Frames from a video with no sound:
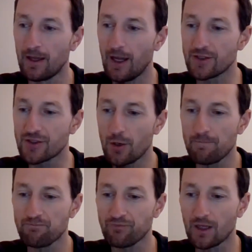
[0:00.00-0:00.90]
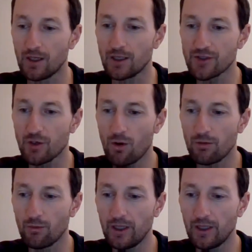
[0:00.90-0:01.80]
And so So what
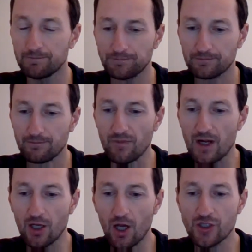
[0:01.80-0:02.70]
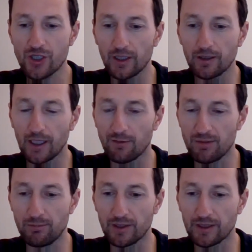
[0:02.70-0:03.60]
we are launching and have been
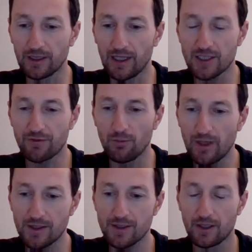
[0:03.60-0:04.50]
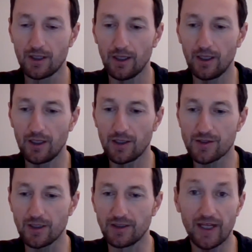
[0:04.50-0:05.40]
building in the last few months is
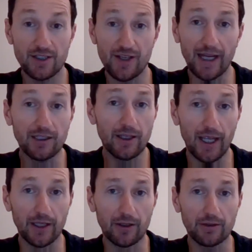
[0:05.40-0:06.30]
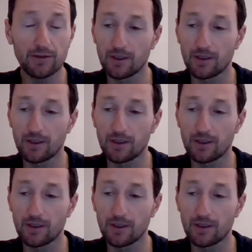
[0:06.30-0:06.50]
a DEX aggregator,